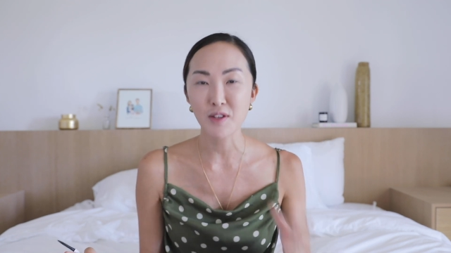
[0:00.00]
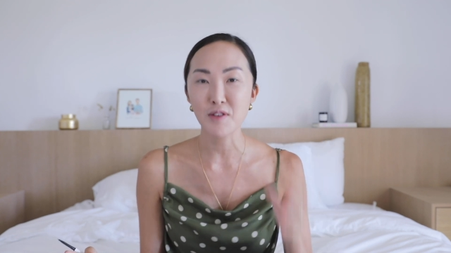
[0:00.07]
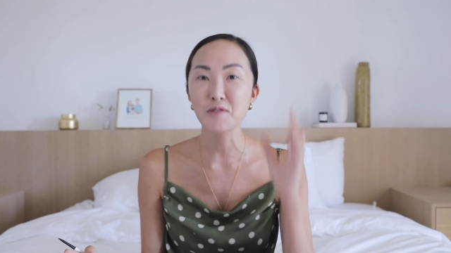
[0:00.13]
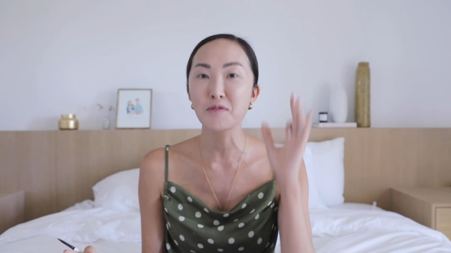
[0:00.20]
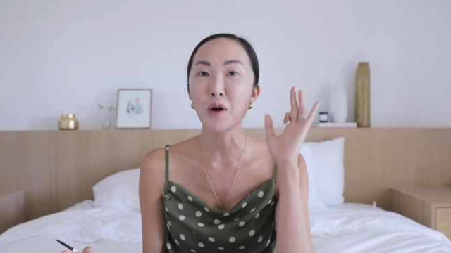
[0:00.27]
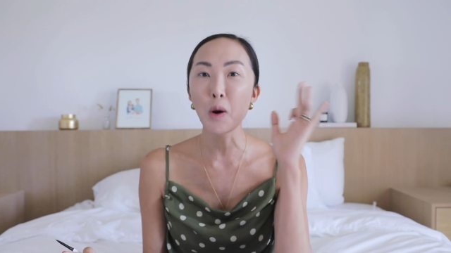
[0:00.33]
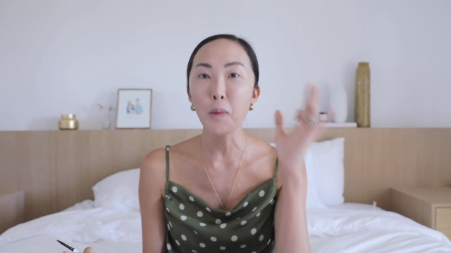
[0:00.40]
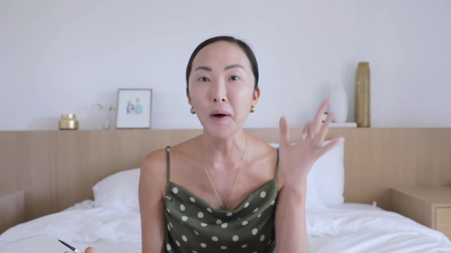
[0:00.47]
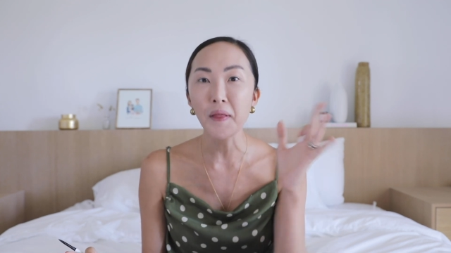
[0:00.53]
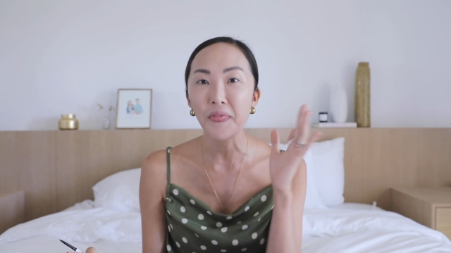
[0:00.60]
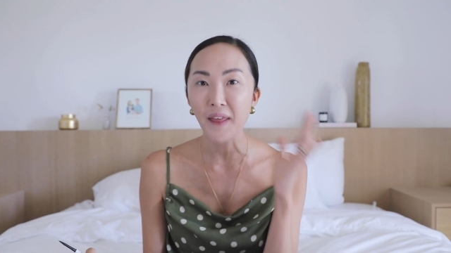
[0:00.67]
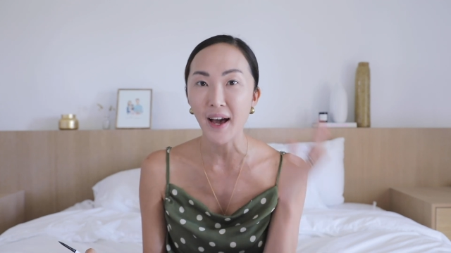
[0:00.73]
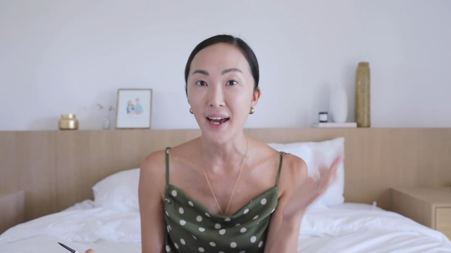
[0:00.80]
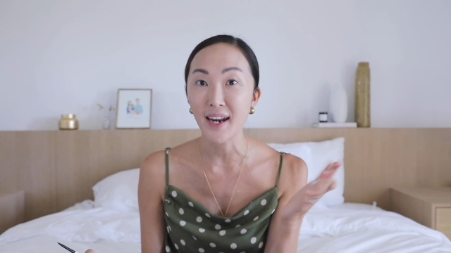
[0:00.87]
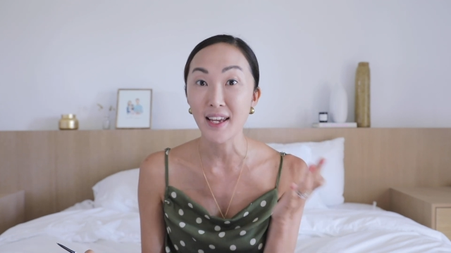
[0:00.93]
So know
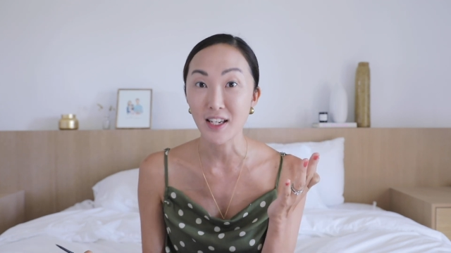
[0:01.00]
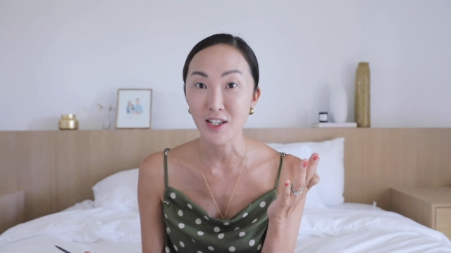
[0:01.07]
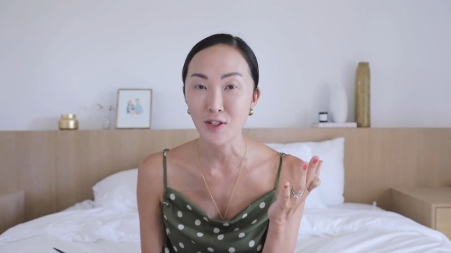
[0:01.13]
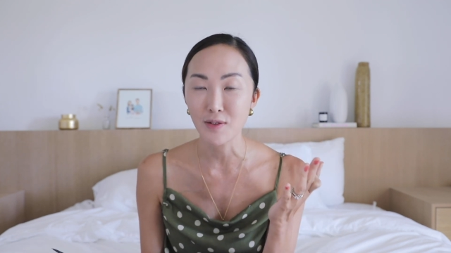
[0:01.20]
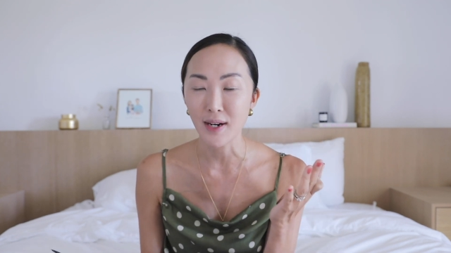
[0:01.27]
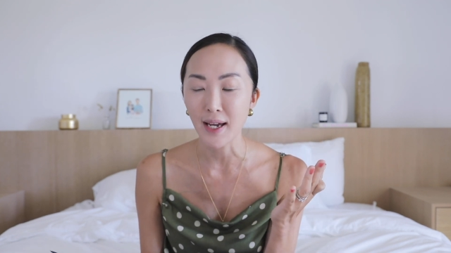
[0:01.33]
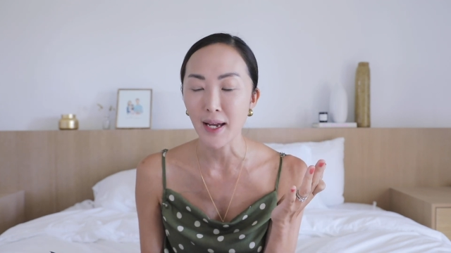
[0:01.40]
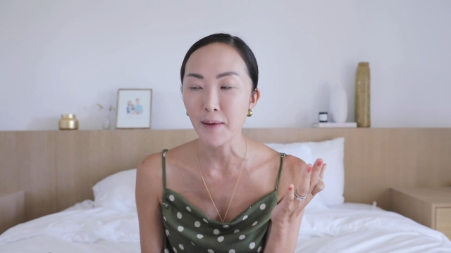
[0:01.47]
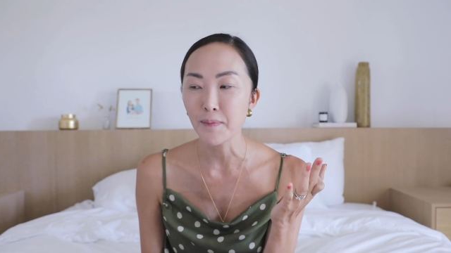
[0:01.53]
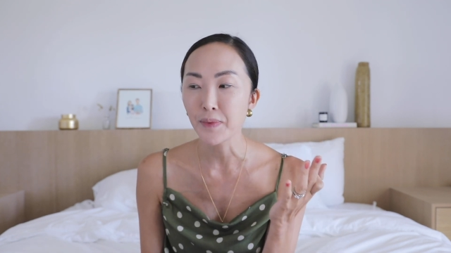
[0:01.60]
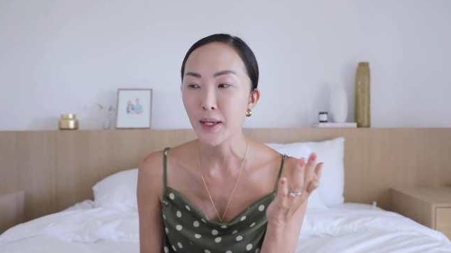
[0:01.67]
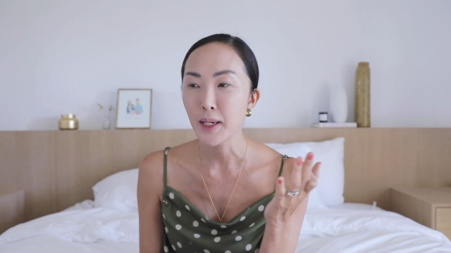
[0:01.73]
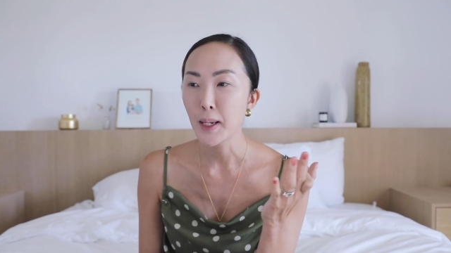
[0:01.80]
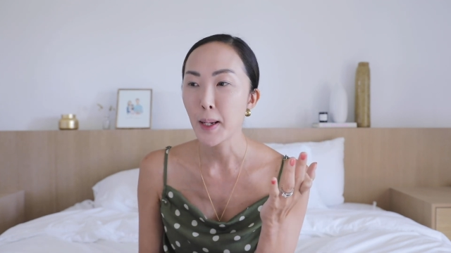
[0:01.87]
what that is, right?